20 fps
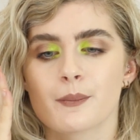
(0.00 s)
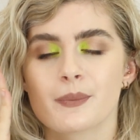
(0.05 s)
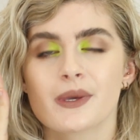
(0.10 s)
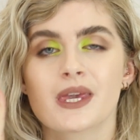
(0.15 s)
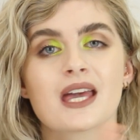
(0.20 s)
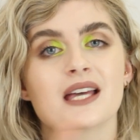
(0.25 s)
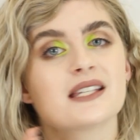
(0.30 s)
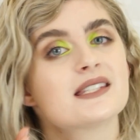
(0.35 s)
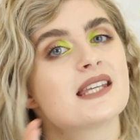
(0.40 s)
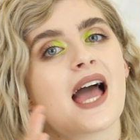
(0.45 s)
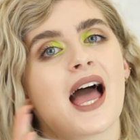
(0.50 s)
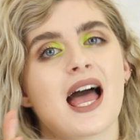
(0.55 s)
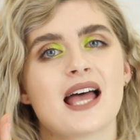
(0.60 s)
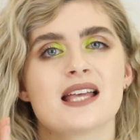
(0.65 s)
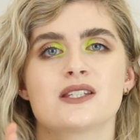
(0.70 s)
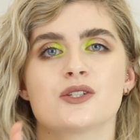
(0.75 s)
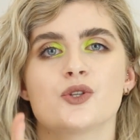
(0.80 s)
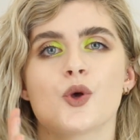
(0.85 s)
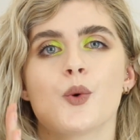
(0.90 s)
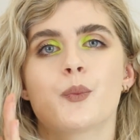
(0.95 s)
because it
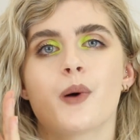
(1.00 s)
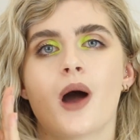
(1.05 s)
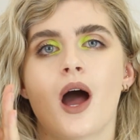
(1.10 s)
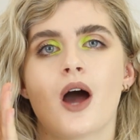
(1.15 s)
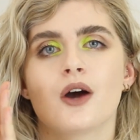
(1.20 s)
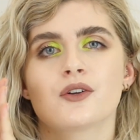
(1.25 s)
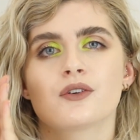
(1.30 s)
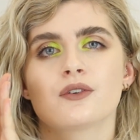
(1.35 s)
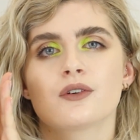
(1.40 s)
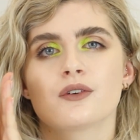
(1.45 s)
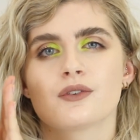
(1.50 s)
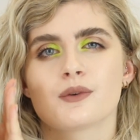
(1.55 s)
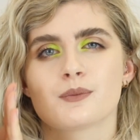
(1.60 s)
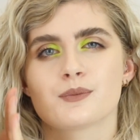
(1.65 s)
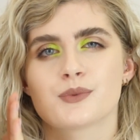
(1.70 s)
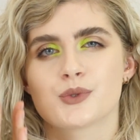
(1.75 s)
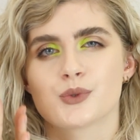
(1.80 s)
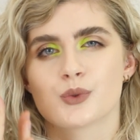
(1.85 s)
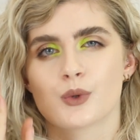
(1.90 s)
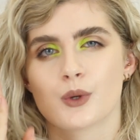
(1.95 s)
has no powder of
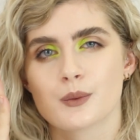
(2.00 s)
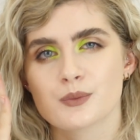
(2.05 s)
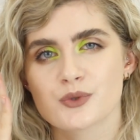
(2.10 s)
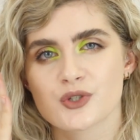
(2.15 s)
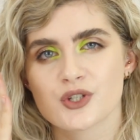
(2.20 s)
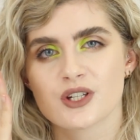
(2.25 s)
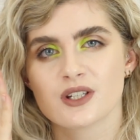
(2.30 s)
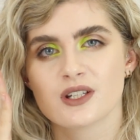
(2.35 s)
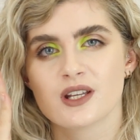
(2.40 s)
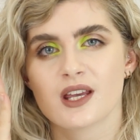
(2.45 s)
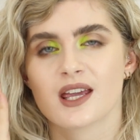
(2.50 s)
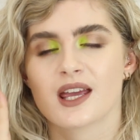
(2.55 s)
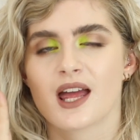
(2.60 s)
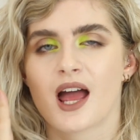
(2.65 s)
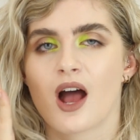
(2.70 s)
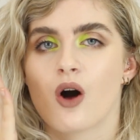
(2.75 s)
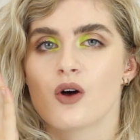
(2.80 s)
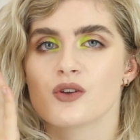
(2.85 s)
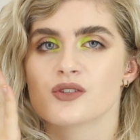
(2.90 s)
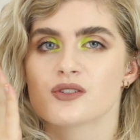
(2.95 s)
absorption,
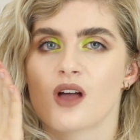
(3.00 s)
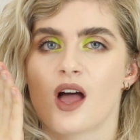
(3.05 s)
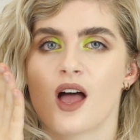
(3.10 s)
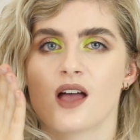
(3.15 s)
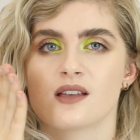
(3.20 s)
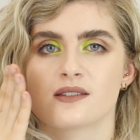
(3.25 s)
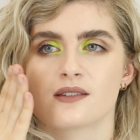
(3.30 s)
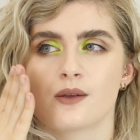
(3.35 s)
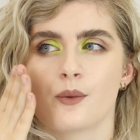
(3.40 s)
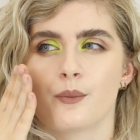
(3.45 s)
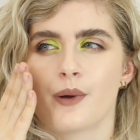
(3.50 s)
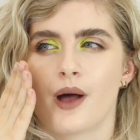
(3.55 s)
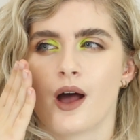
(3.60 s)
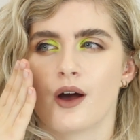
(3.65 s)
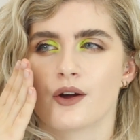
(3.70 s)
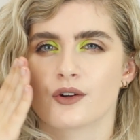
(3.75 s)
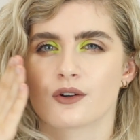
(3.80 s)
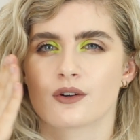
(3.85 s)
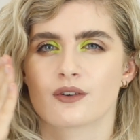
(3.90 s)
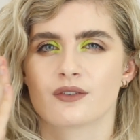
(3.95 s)
it also has no
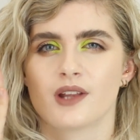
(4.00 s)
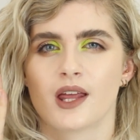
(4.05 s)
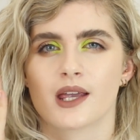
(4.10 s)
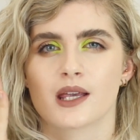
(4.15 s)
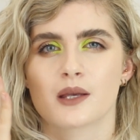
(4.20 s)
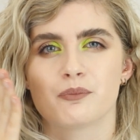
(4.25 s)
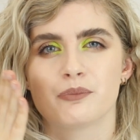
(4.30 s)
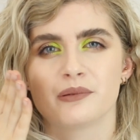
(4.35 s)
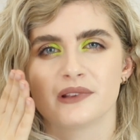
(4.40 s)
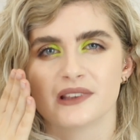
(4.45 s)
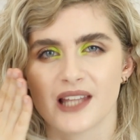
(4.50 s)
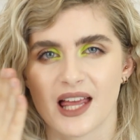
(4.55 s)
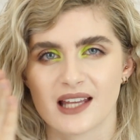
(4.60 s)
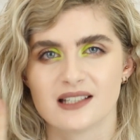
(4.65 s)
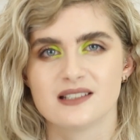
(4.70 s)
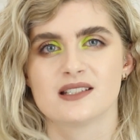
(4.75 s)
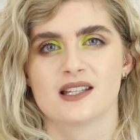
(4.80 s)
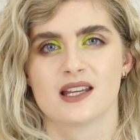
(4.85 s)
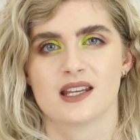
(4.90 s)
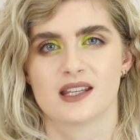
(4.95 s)
powder of like
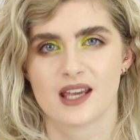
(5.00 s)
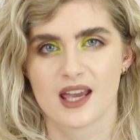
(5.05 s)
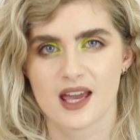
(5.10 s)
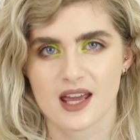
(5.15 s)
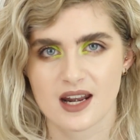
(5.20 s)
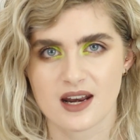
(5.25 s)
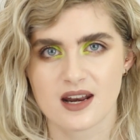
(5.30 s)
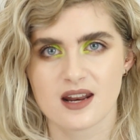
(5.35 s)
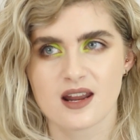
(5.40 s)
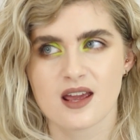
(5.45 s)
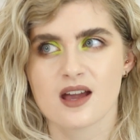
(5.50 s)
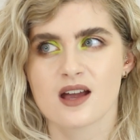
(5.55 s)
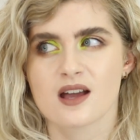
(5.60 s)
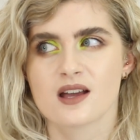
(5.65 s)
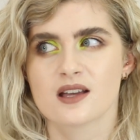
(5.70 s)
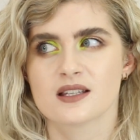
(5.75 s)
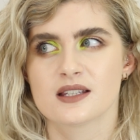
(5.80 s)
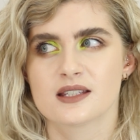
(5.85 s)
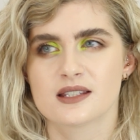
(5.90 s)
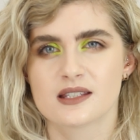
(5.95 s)
blending in
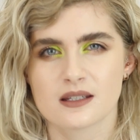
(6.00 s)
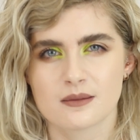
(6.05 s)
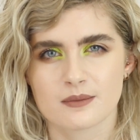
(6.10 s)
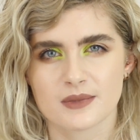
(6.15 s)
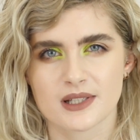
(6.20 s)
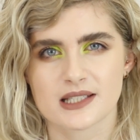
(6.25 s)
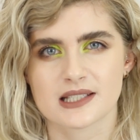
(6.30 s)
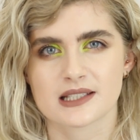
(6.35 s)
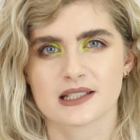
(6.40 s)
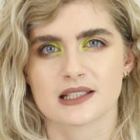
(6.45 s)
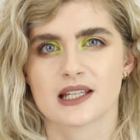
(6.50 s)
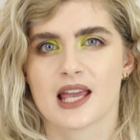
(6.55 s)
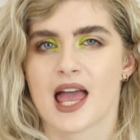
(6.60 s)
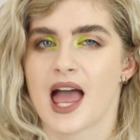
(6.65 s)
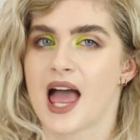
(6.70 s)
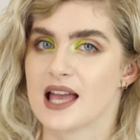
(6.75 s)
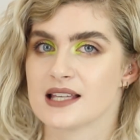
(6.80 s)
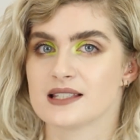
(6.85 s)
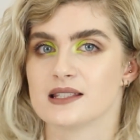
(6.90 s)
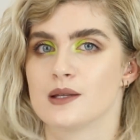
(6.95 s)
seamlessly
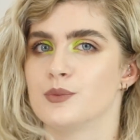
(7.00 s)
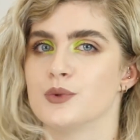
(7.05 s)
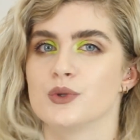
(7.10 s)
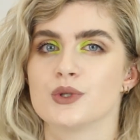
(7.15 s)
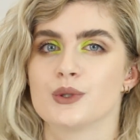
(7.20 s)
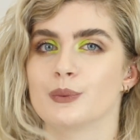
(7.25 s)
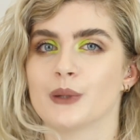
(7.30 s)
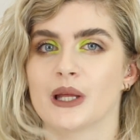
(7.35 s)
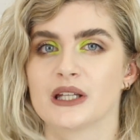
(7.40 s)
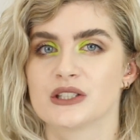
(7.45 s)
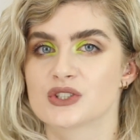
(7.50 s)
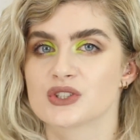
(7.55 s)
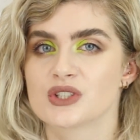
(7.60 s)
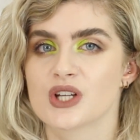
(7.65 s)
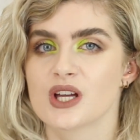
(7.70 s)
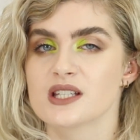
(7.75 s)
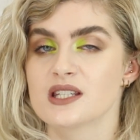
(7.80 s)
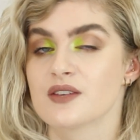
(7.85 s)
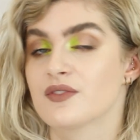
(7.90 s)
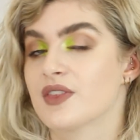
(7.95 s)
as the beauty blender
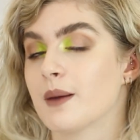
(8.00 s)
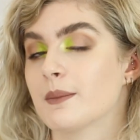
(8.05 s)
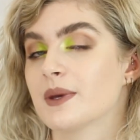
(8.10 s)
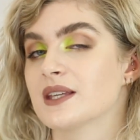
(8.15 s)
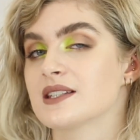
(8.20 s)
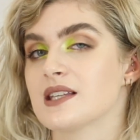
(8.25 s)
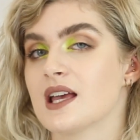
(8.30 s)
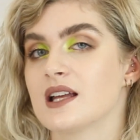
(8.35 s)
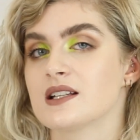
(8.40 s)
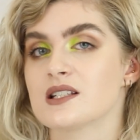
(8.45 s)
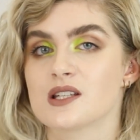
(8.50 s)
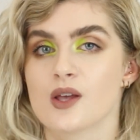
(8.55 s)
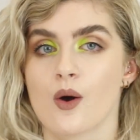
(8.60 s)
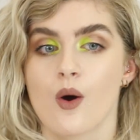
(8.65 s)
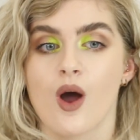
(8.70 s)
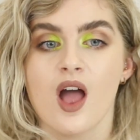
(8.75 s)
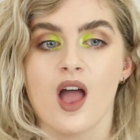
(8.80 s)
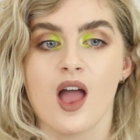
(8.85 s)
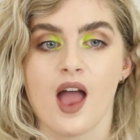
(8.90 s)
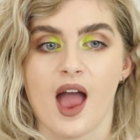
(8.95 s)
does, if that makes sense.
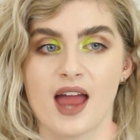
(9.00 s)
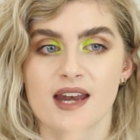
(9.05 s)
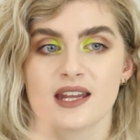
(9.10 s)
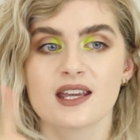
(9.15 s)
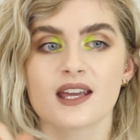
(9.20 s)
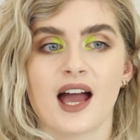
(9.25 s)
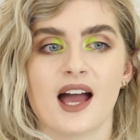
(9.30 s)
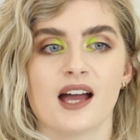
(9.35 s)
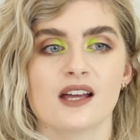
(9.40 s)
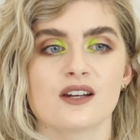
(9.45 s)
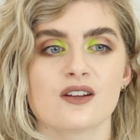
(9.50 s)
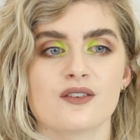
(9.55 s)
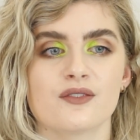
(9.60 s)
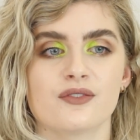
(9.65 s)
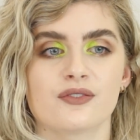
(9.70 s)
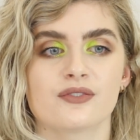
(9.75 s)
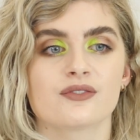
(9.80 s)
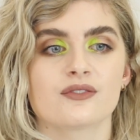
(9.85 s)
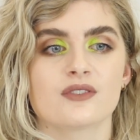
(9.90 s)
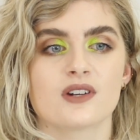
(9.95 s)
So any kind
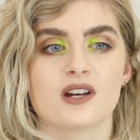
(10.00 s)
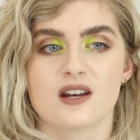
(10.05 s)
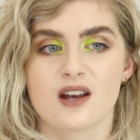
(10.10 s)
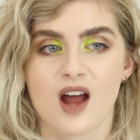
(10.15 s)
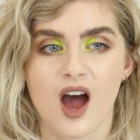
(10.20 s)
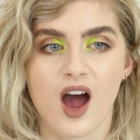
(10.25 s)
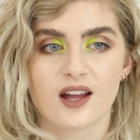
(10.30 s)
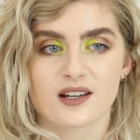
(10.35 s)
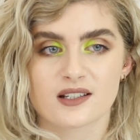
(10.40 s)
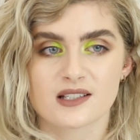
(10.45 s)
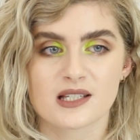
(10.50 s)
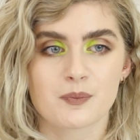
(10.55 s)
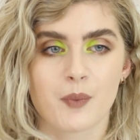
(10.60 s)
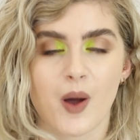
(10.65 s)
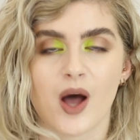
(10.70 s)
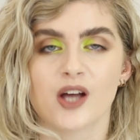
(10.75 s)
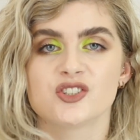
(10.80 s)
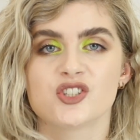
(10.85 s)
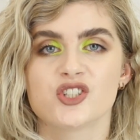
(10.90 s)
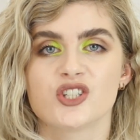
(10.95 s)
of
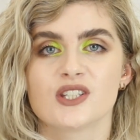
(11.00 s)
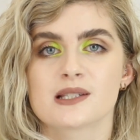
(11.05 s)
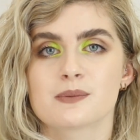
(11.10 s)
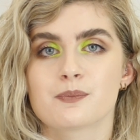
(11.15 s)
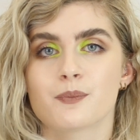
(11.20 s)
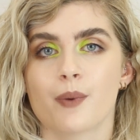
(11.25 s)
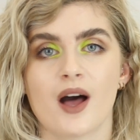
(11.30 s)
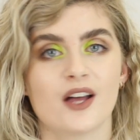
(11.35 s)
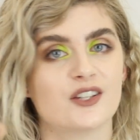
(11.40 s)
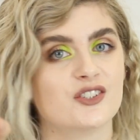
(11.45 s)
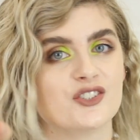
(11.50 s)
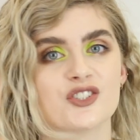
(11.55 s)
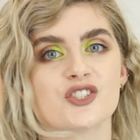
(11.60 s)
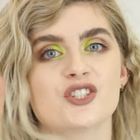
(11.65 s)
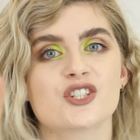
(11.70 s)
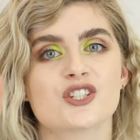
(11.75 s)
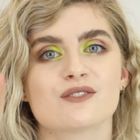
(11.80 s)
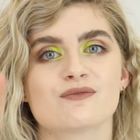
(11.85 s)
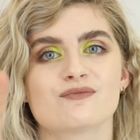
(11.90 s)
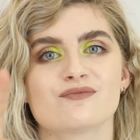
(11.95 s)
non-spongy sponge,
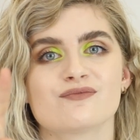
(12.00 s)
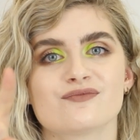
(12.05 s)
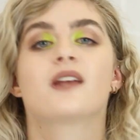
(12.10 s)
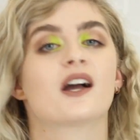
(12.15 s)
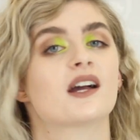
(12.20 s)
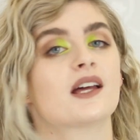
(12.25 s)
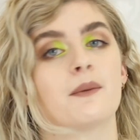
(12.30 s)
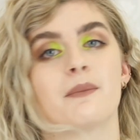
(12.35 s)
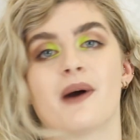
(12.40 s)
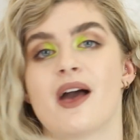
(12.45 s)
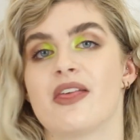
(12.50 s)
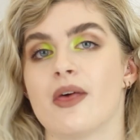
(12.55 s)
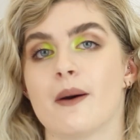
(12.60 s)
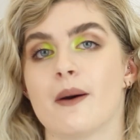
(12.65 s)
not gonna buy